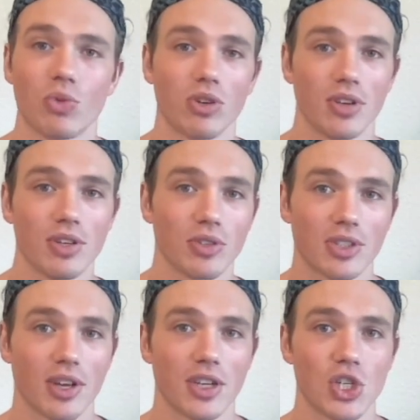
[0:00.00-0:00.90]
when your heels
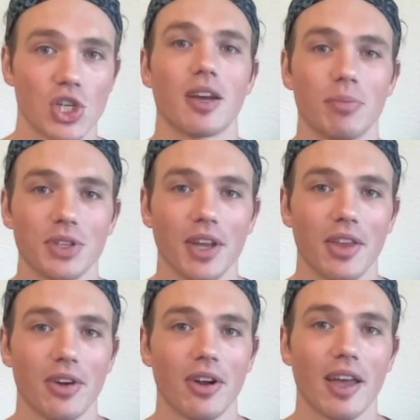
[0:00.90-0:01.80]
touch, come
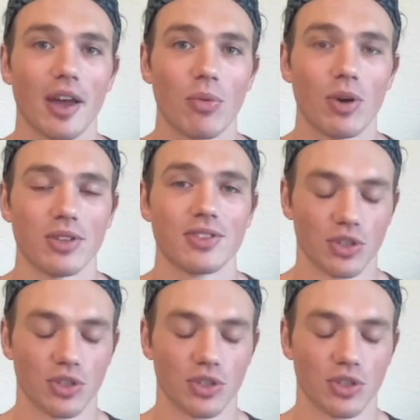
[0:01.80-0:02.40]
together at once.